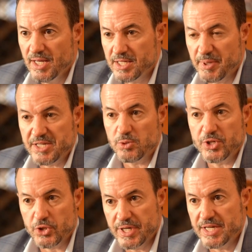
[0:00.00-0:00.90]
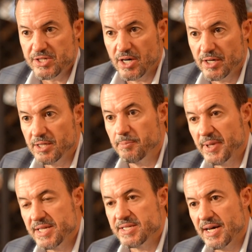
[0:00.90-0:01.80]
It depends on what your needs are, and it
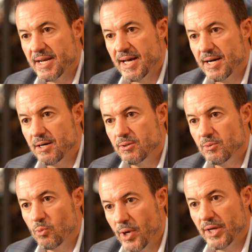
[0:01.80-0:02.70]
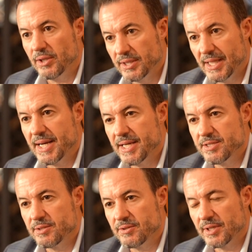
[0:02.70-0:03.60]
depends on how well
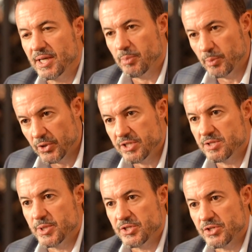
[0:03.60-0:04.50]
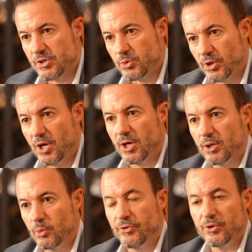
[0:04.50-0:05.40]
aligned the capabilities of Business Central
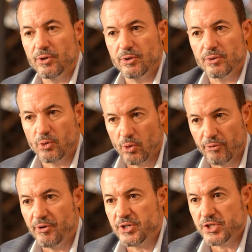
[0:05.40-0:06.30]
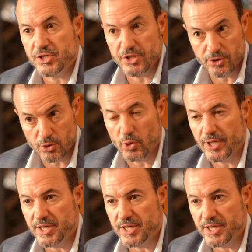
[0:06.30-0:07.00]
are with your core functions and your core